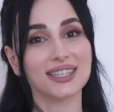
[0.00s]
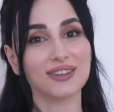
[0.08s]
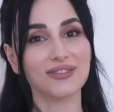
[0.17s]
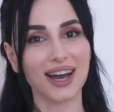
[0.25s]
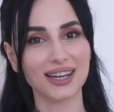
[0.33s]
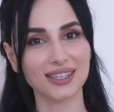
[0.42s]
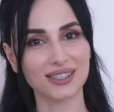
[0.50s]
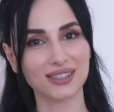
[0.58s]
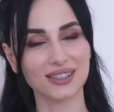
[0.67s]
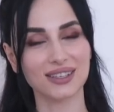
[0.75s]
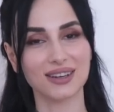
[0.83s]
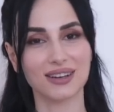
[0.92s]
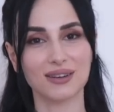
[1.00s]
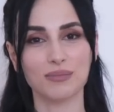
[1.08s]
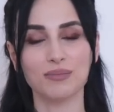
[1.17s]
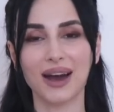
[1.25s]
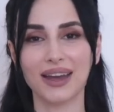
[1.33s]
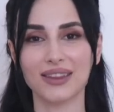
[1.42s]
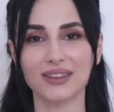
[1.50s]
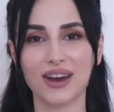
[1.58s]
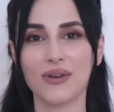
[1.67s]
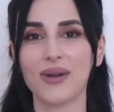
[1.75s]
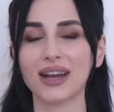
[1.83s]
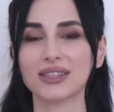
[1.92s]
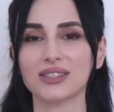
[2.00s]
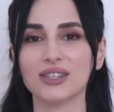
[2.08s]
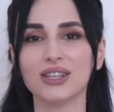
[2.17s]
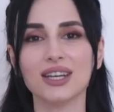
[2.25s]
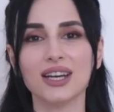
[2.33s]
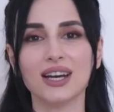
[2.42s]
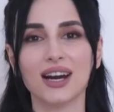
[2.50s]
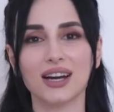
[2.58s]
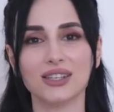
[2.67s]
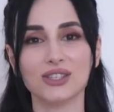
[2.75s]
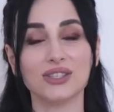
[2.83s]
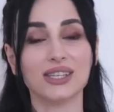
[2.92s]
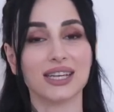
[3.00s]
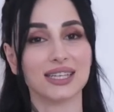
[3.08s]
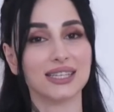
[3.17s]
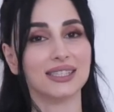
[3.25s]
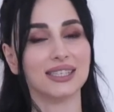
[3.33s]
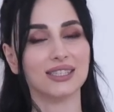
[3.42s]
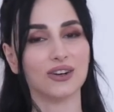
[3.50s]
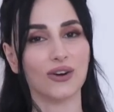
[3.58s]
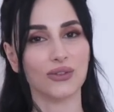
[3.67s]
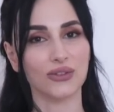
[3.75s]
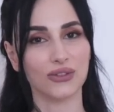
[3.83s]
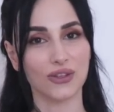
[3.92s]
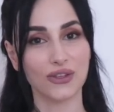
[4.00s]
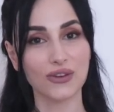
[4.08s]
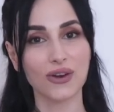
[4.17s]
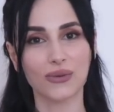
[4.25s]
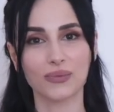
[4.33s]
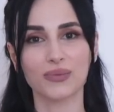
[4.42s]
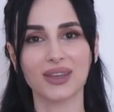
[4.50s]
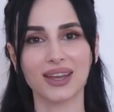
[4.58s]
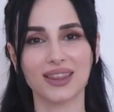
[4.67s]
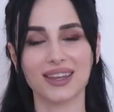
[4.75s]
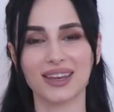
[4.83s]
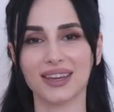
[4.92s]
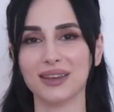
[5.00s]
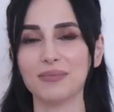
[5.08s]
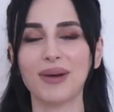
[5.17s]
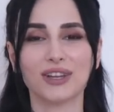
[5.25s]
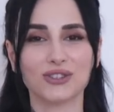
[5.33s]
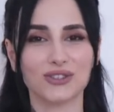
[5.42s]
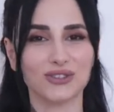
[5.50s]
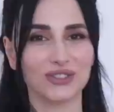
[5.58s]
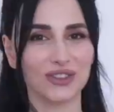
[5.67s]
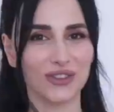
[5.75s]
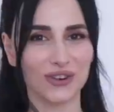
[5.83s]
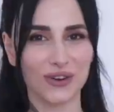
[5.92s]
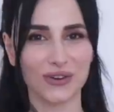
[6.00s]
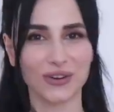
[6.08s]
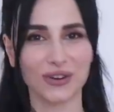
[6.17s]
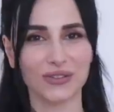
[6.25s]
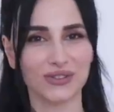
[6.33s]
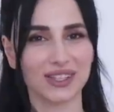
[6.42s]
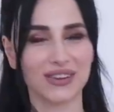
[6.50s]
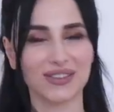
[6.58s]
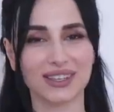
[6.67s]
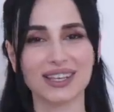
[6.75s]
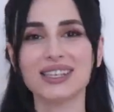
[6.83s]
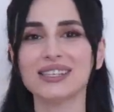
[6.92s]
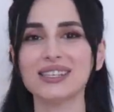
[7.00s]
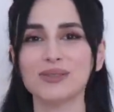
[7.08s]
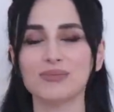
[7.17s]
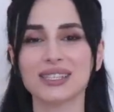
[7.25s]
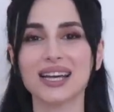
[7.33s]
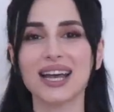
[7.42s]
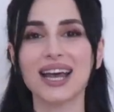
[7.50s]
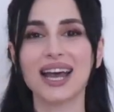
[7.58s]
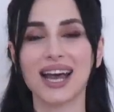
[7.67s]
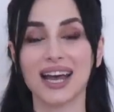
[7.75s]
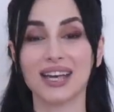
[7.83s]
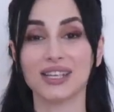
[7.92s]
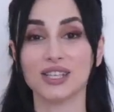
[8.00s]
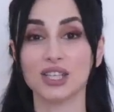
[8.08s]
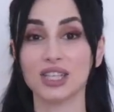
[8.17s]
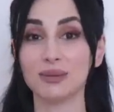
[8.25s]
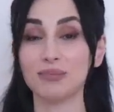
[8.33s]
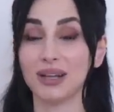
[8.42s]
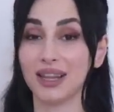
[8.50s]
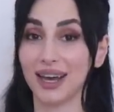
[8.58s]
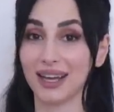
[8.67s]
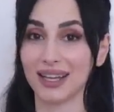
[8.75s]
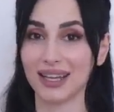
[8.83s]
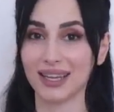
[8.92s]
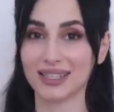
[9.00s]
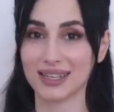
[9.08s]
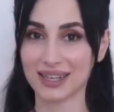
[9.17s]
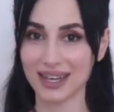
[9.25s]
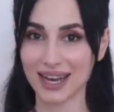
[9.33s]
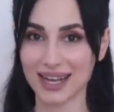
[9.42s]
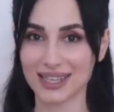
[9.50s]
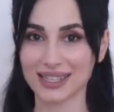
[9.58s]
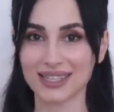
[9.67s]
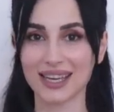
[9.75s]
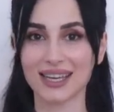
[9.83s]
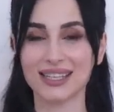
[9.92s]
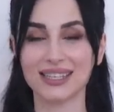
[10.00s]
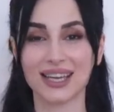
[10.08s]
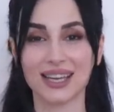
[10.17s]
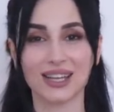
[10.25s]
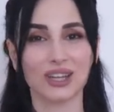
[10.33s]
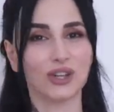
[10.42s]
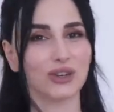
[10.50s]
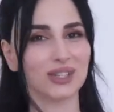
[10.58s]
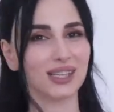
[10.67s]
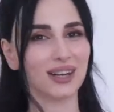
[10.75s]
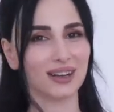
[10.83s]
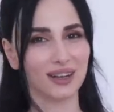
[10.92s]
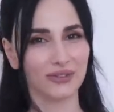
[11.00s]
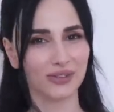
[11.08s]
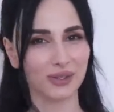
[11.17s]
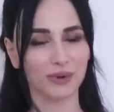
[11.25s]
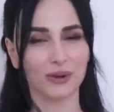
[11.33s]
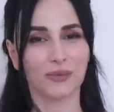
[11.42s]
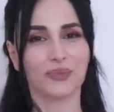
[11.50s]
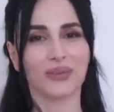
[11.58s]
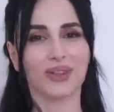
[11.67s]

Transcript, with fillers: invited by the director to take a seat on the throne, the imaginary throne of Seven Kingdoms. and she politely declines, saying it looks uncomfortable.